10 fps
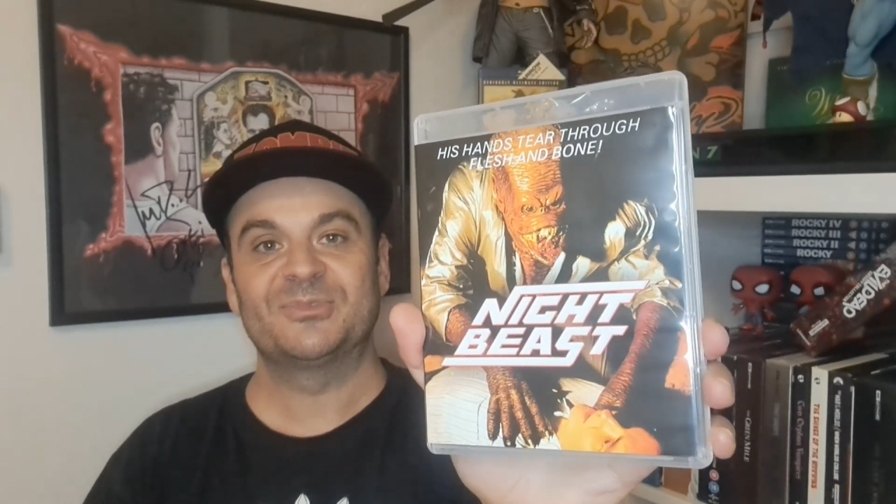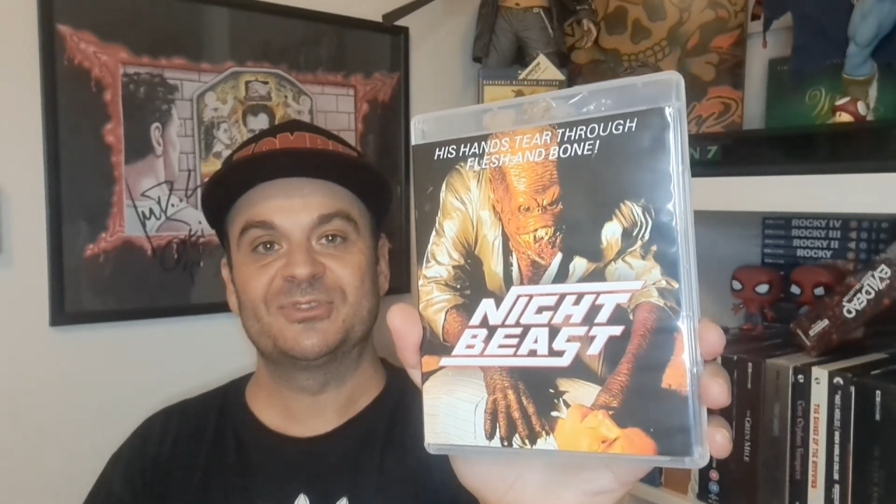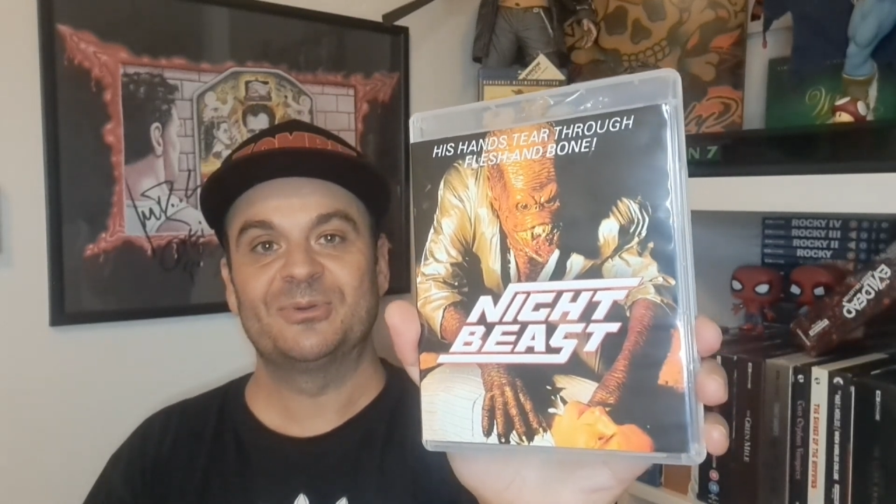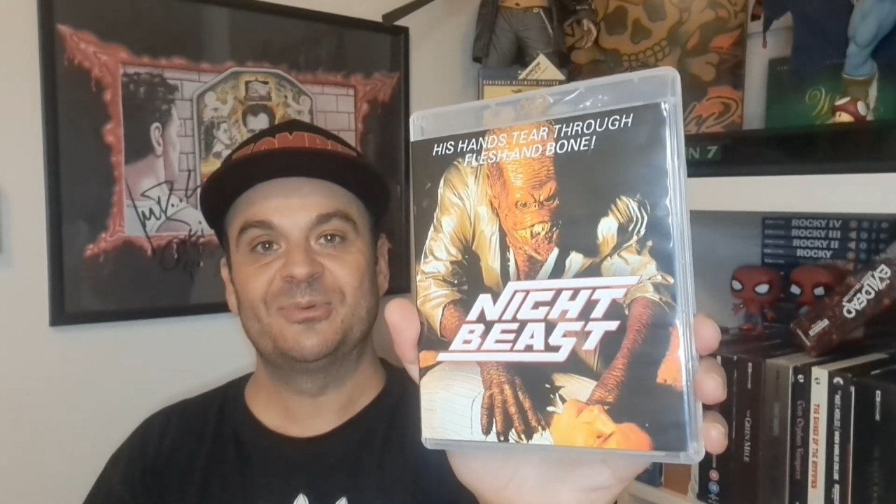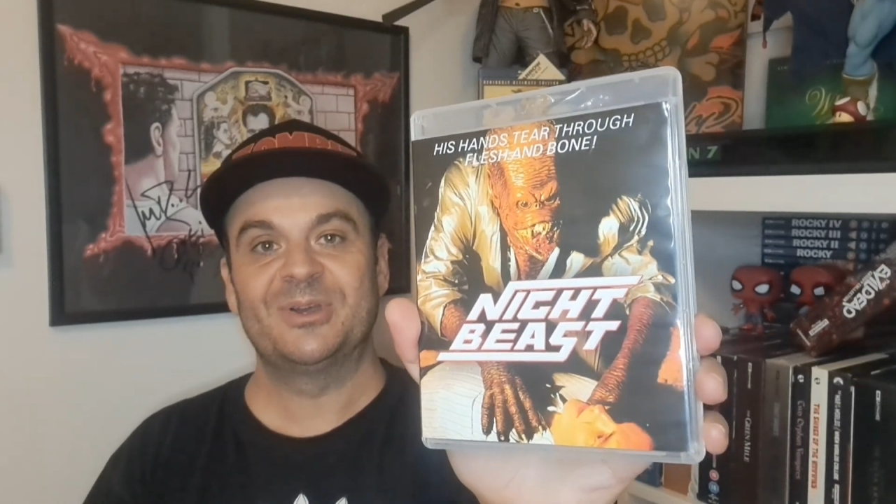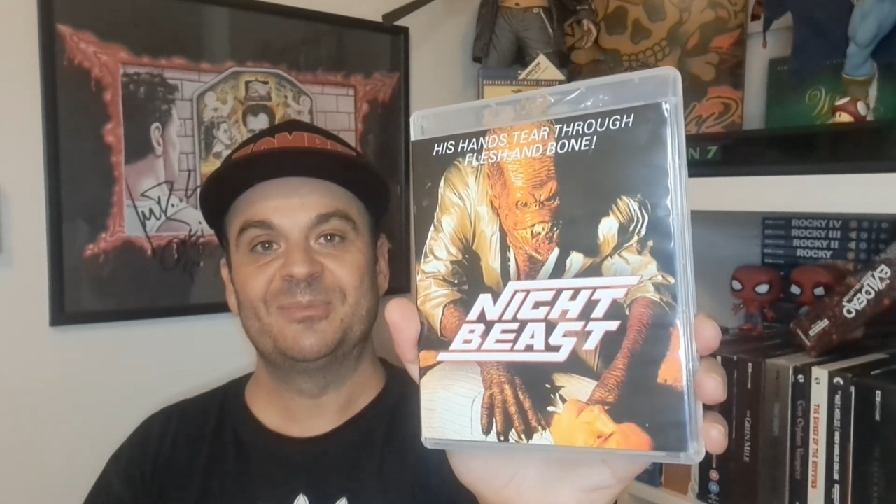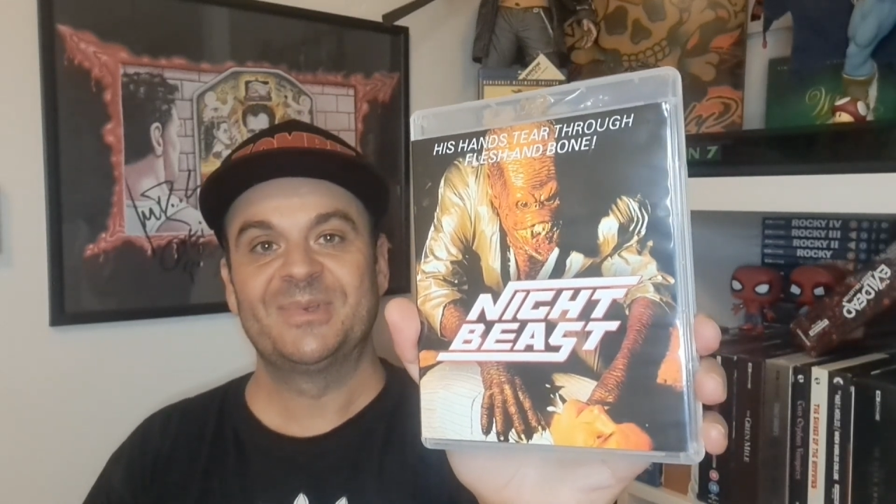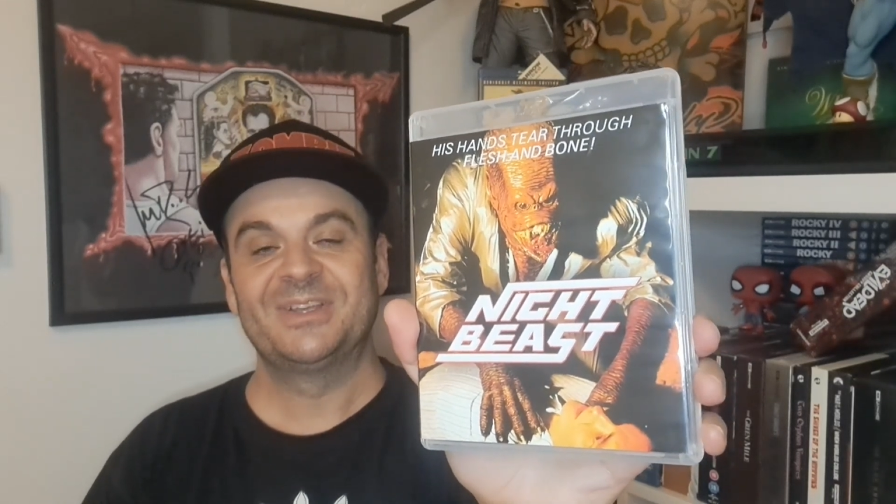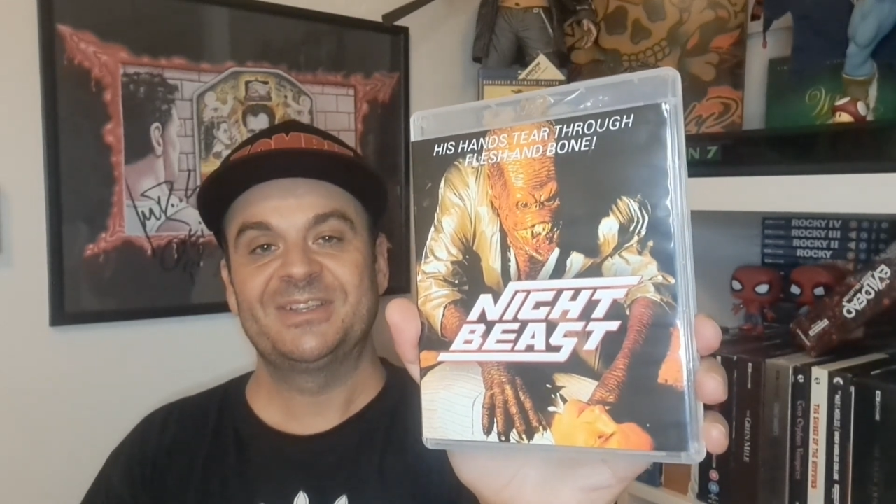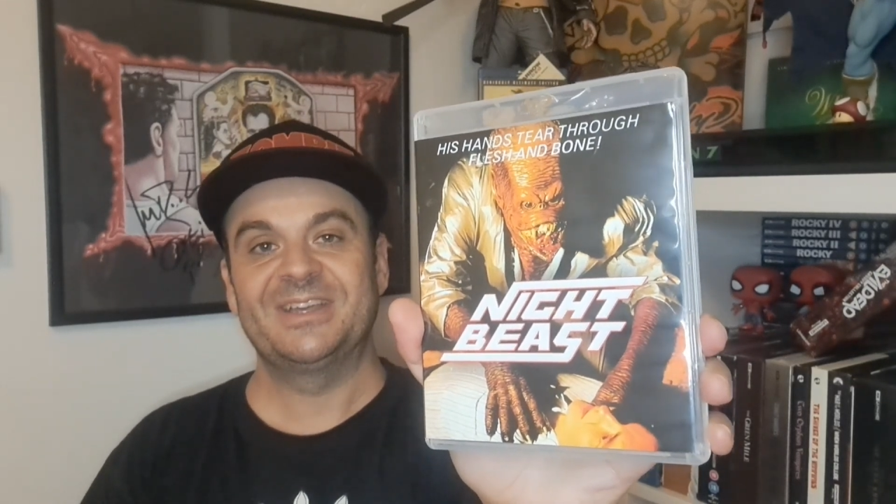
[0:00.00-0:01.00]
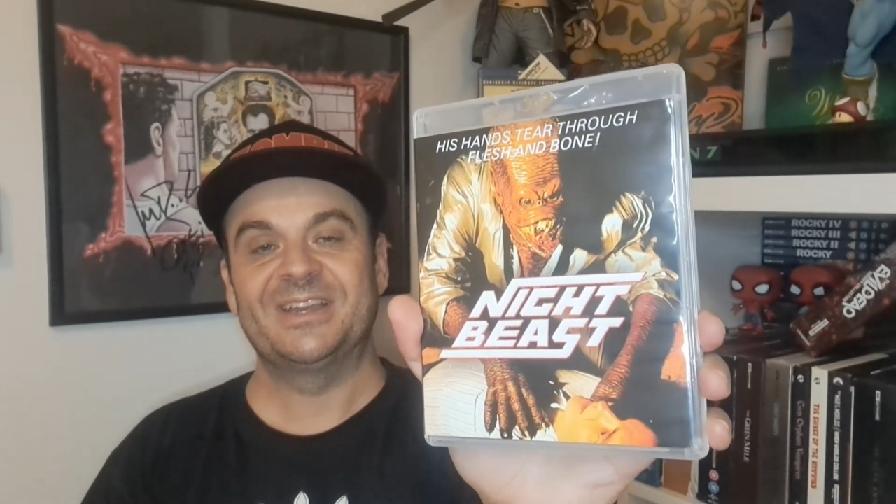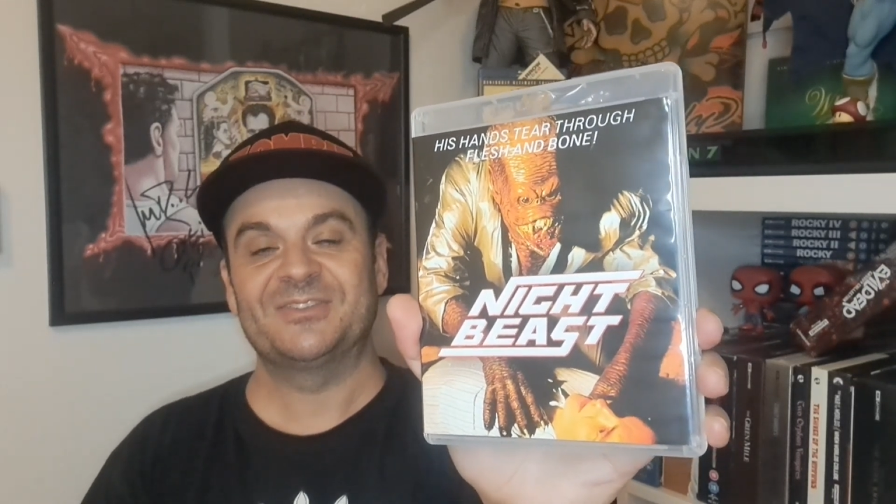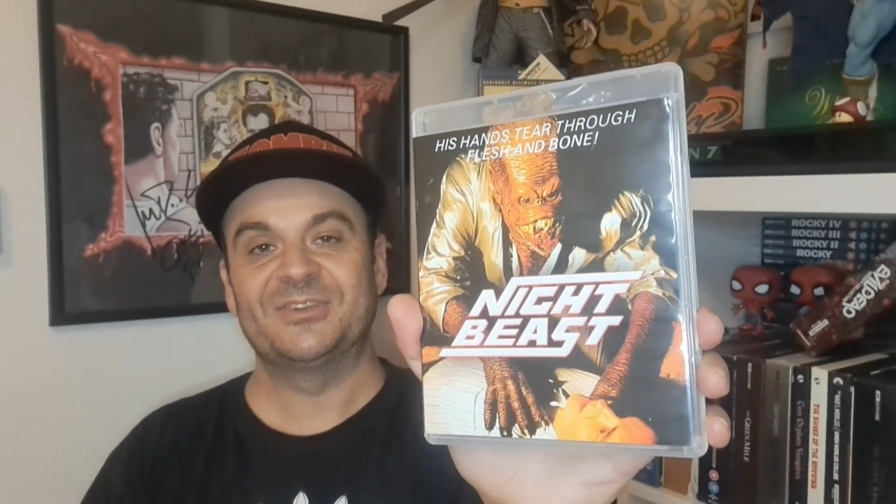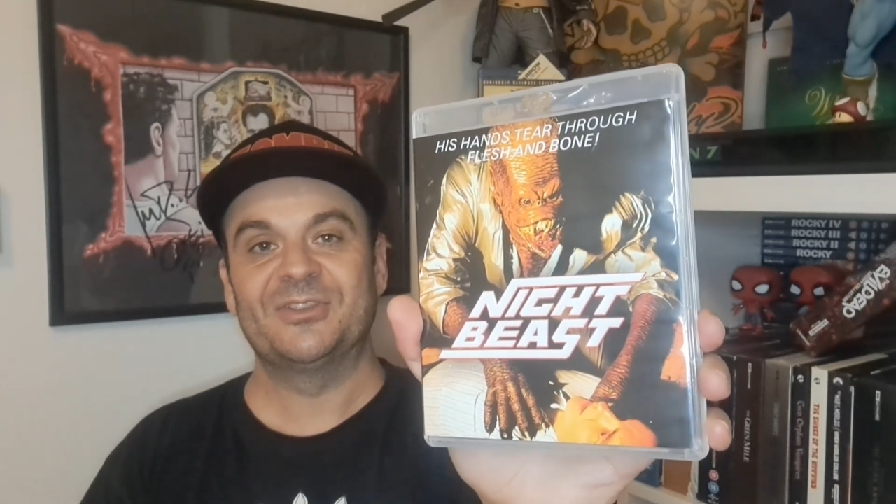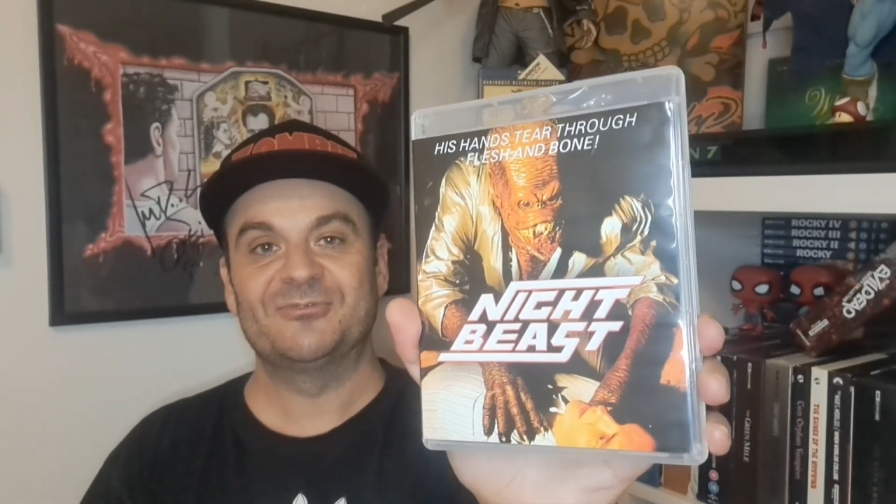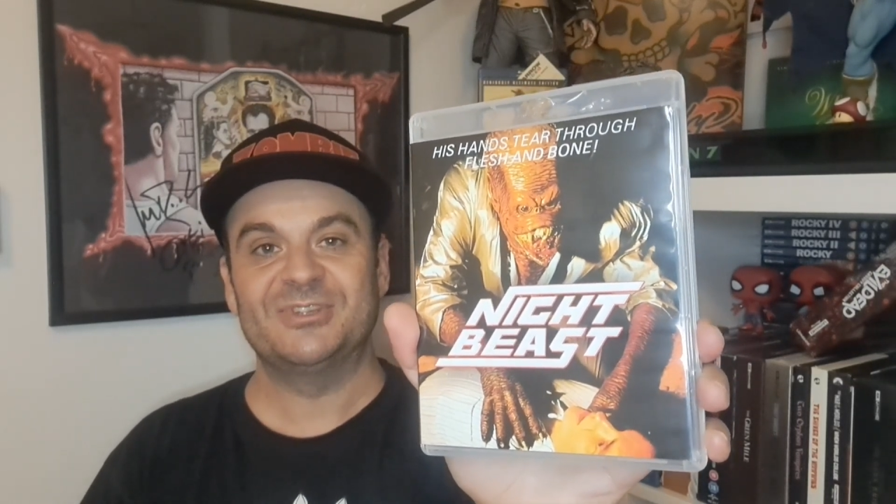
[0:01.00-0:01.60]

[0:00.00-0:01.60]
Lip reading: So yeah, that's another